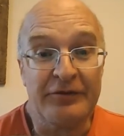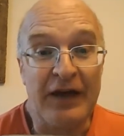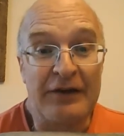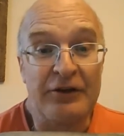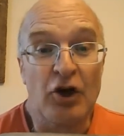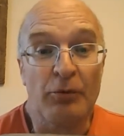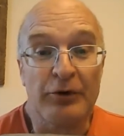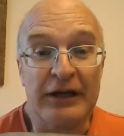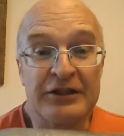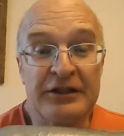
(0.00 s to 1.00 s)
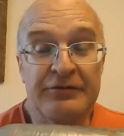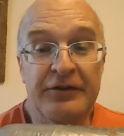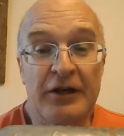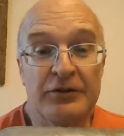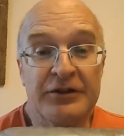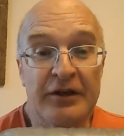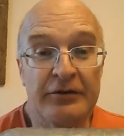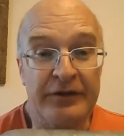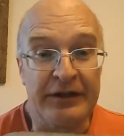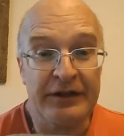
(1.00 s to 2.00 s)
how the copper actually flows
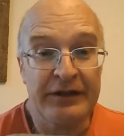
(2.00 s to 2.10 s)
over,